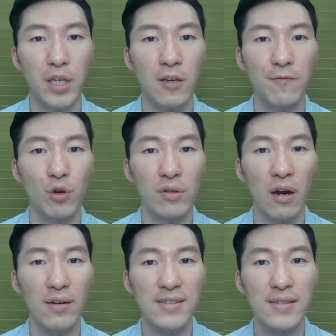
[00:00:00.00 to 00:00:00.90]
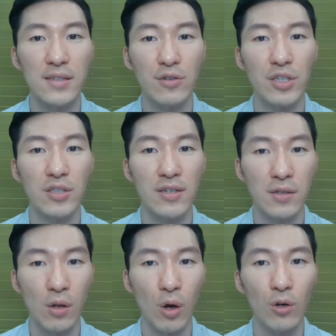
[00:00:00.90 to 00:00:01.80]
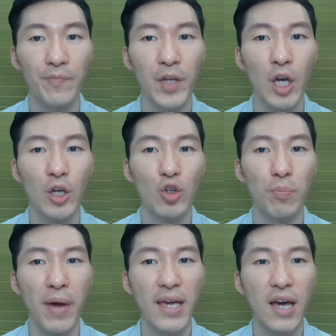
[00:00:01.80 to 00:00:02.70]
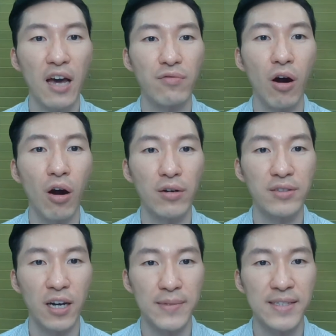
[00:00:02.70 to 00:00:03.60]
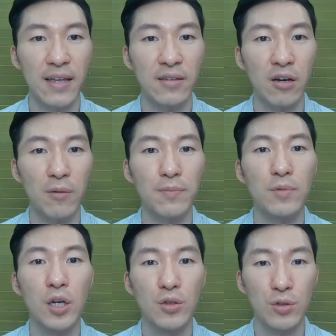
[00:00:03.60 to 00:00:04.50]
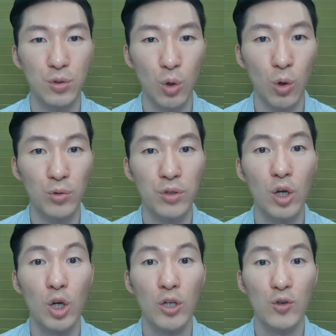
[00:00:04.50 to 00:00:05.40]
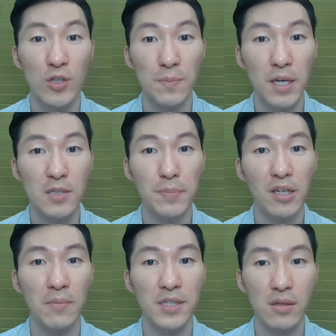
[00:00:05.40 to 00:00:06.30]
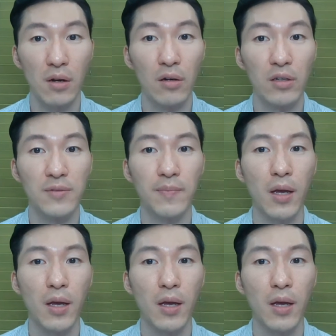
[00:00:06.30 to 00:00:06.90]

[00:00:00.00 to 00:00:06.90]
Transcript: If your thyroxine secretion is low, you may have a hard time standing up to cold. Your speech becomes slurred,